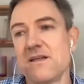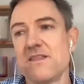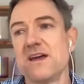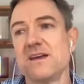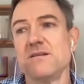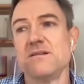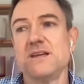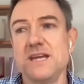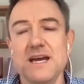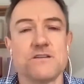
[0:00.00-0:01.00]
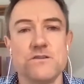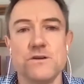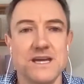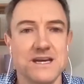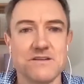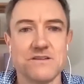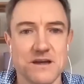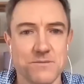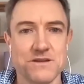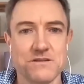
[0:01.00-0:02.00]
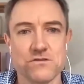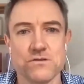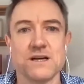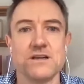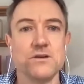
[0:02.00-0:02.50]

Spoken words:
then yes, you can taper this drug.